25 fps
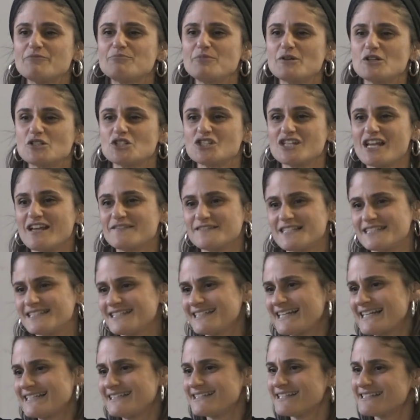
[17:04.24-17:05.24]
of bookshelves and
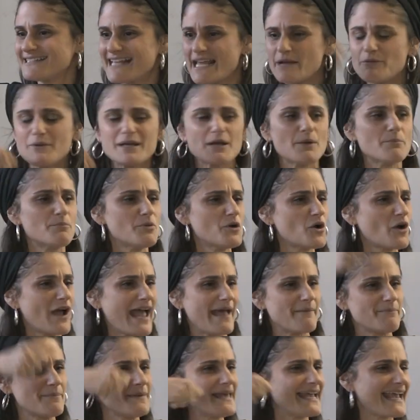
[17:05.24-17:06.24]
says, today we can
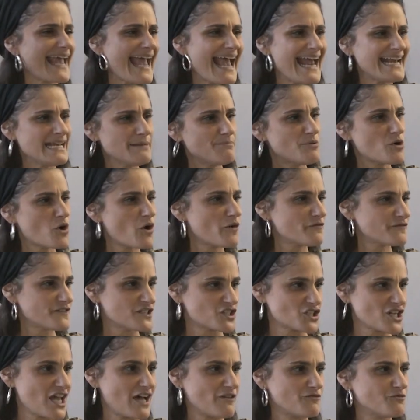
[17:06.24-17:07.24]
pick any book off
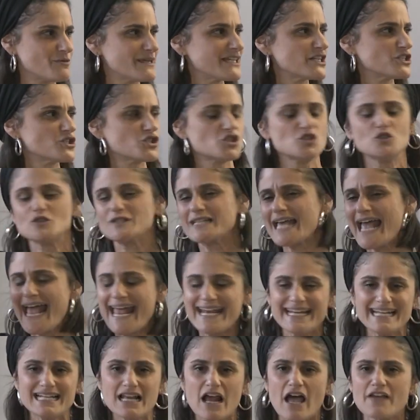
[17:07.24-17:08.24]
the shelf. We can choose
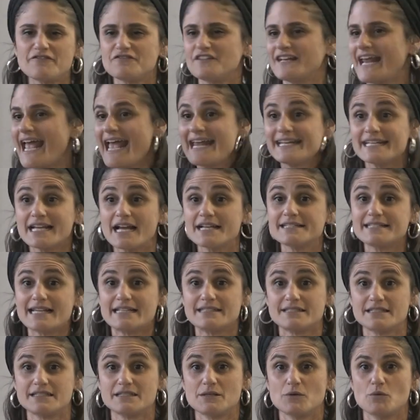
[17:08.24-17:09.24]
any life and any
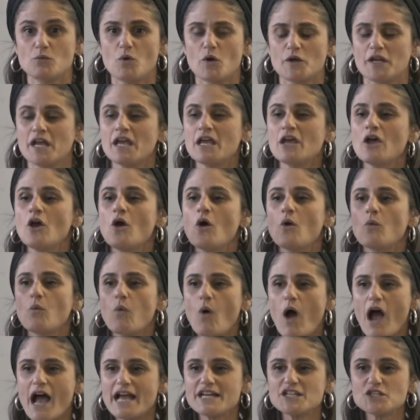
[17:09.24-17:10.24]
identity we want.
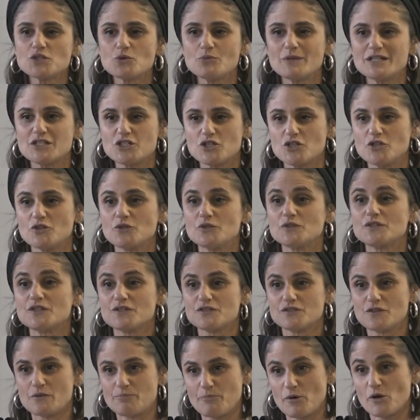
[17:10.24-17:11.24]
Why should we choose
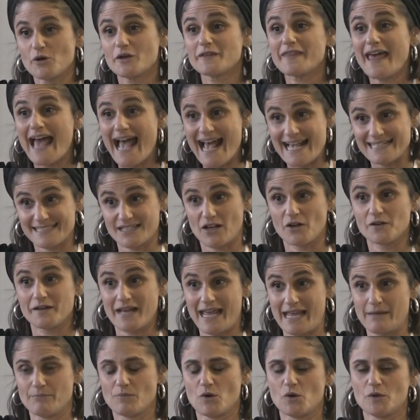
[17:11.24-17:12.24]
the book that has our
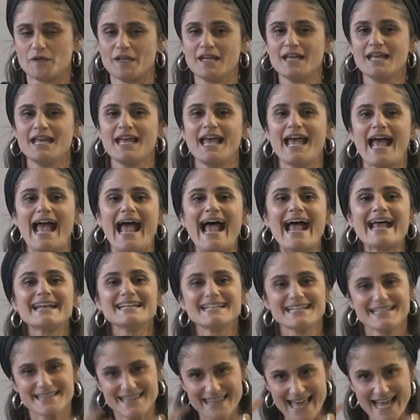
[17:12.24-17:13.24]
name on?
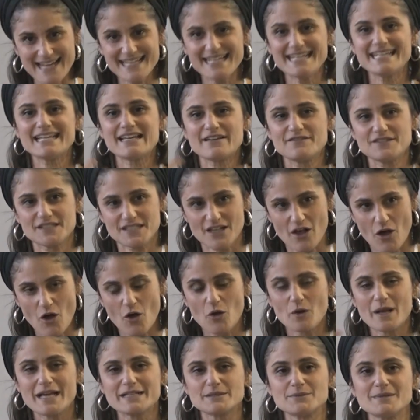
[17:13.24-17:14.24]
And then he gives the
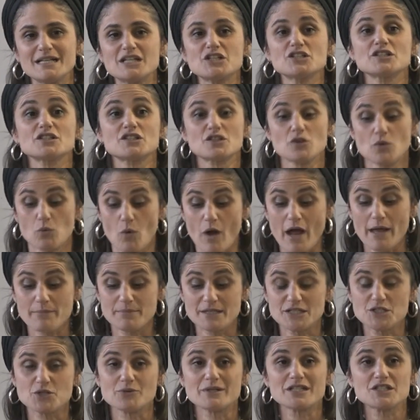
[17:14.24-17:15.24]
whole explanation as to why
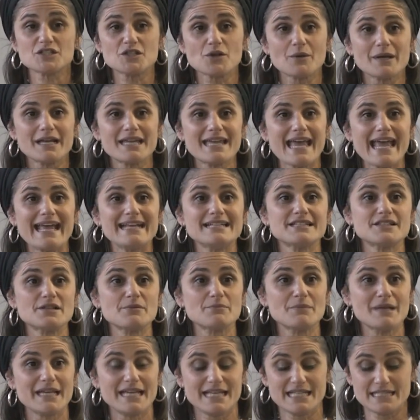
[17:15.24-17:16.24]
be Jewish. So again,
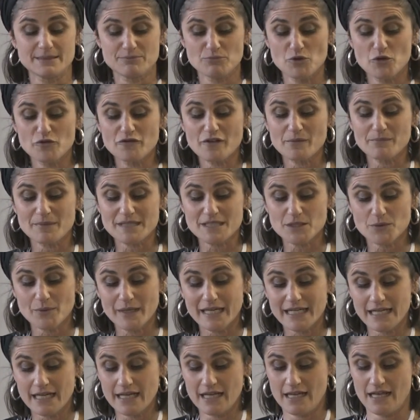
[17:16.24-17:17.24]
to me, he's moving
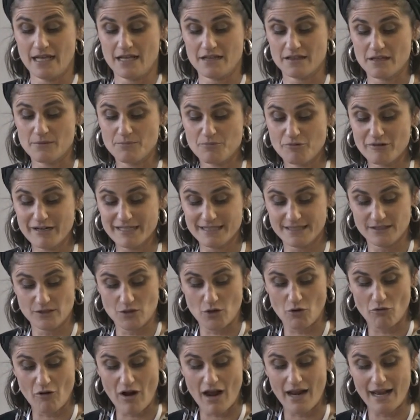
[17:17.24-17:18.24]
between the Brit
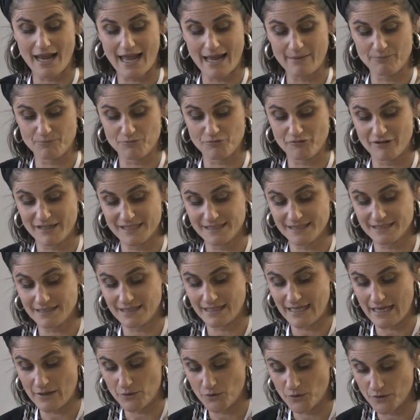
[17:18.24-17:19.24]
Goral and Brit
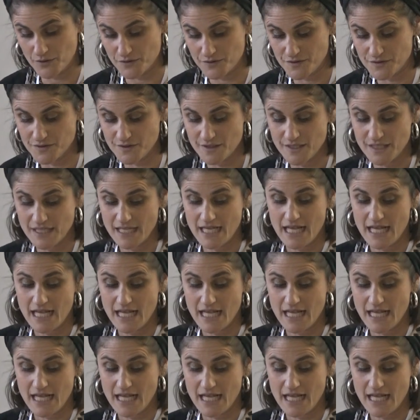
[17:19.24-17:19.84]
Ye'ud.